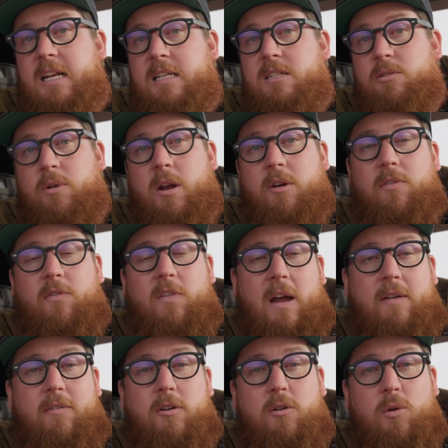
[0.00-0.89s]
is around
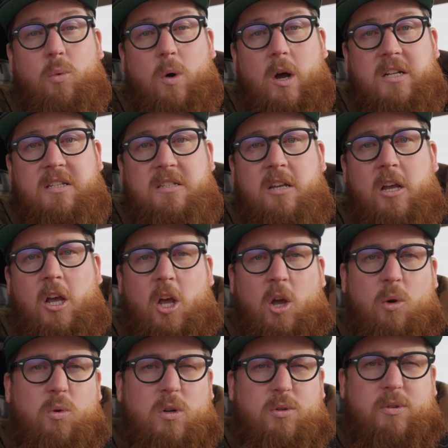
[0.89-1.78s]
500 watts,
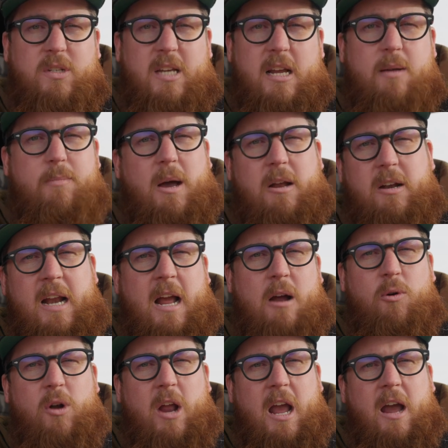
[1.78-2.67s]
which will take about an
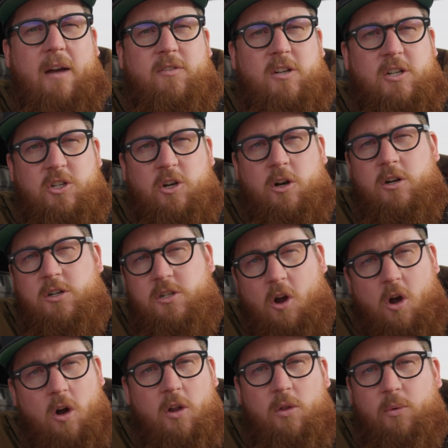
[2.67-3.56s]
hour and a half to charge
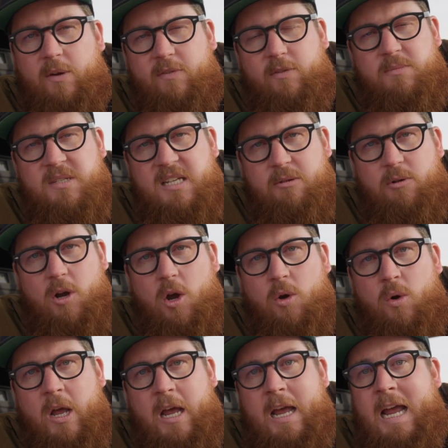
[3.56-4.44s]
all the way from
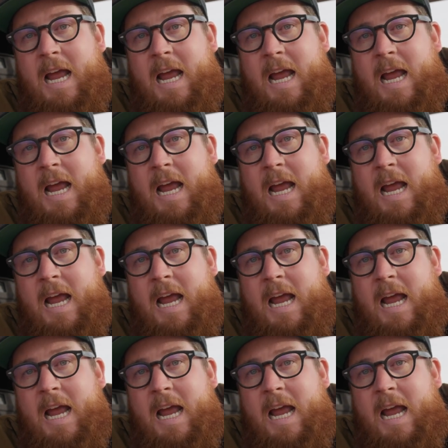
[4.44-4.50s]
0,